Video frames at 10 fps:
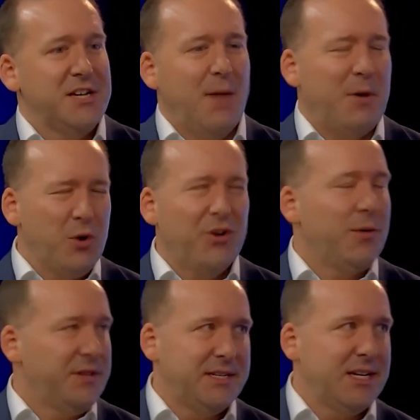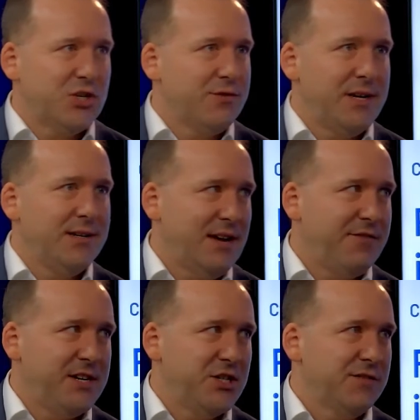I mean, we all know what the dictionary
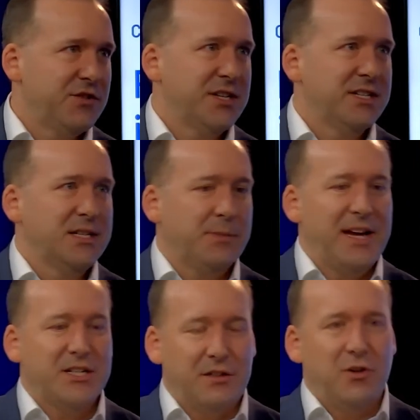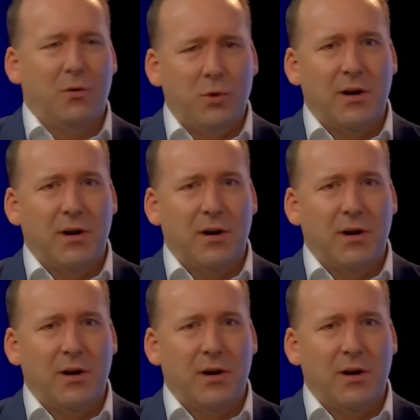definition of trust is, but I actually thought,